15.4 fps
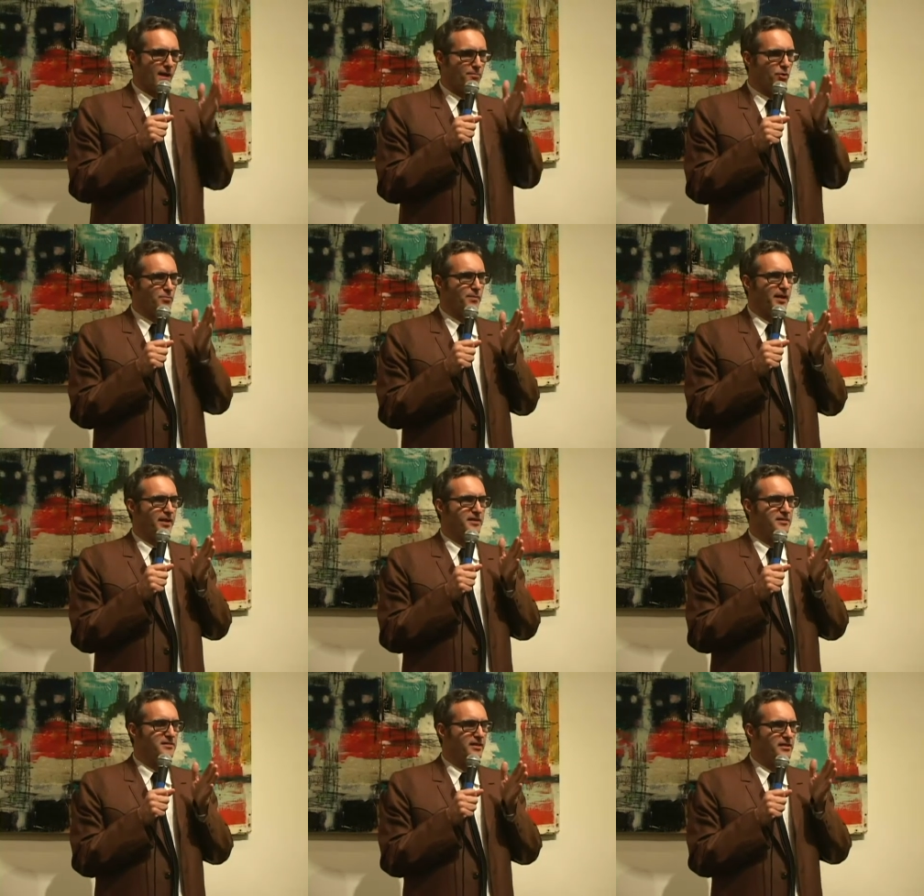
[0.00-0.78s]
put
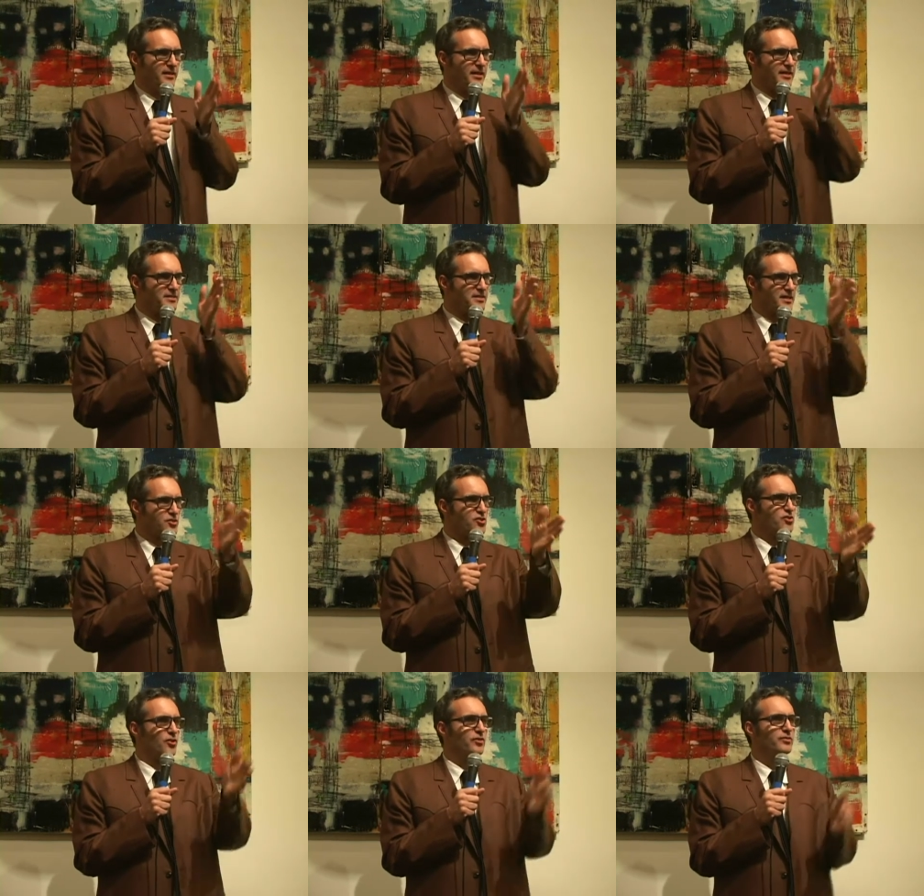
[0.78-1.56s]
my
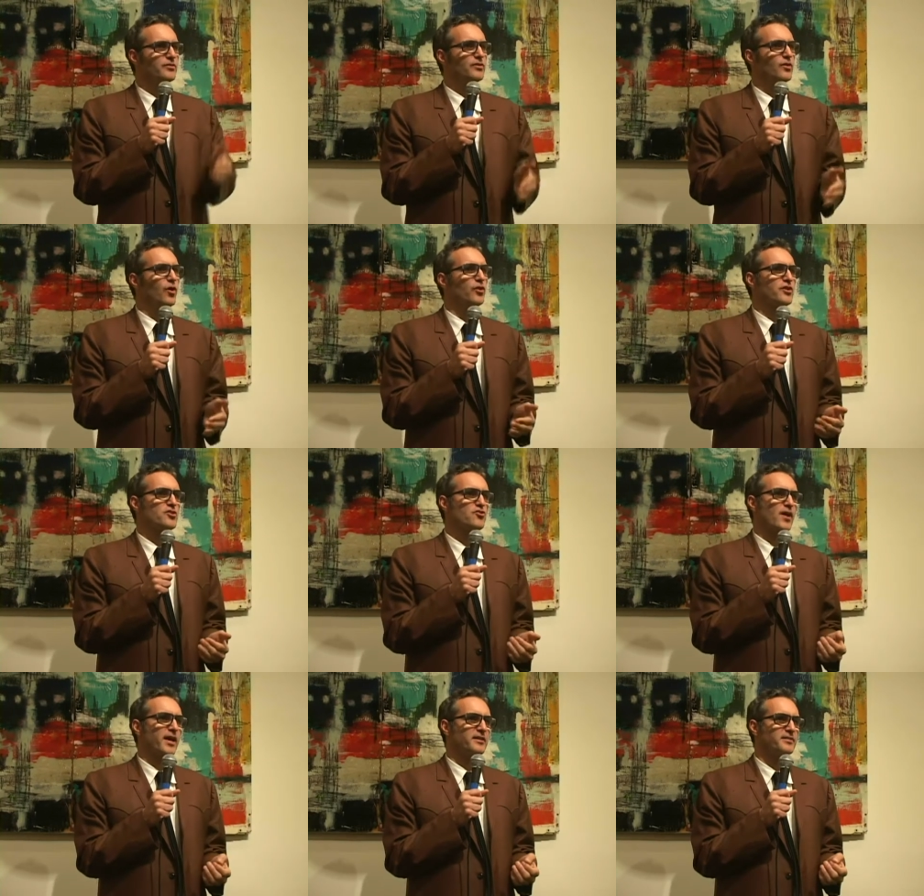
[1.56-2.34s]
intention on
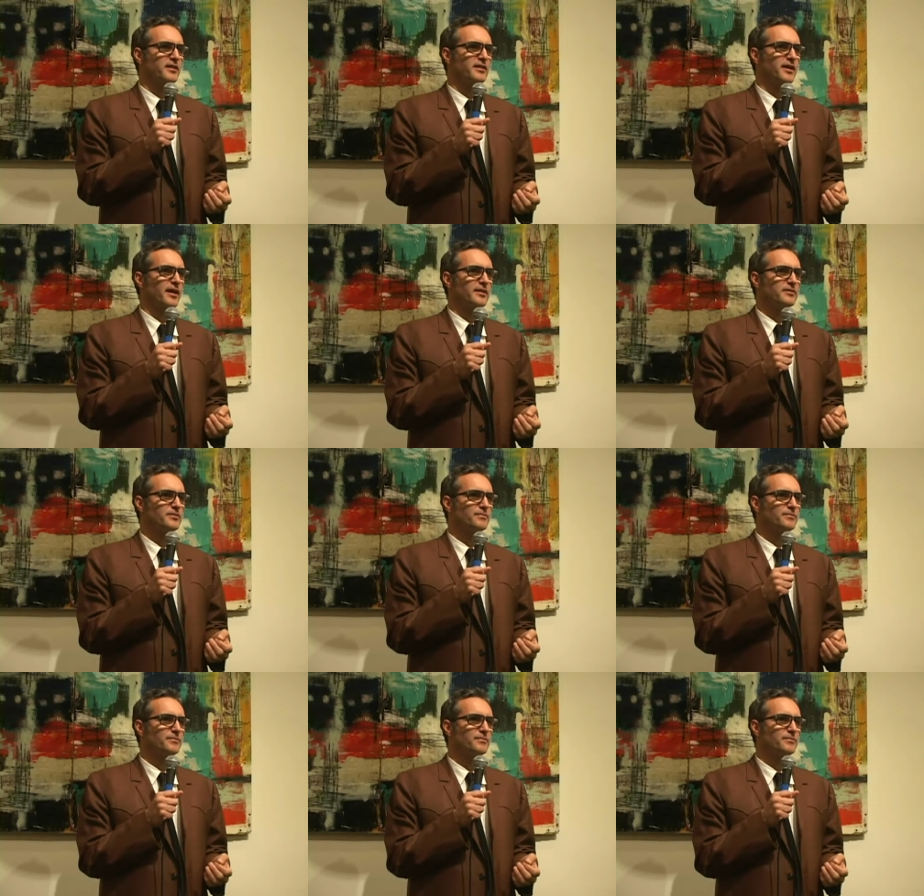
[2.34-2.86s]
attracting that.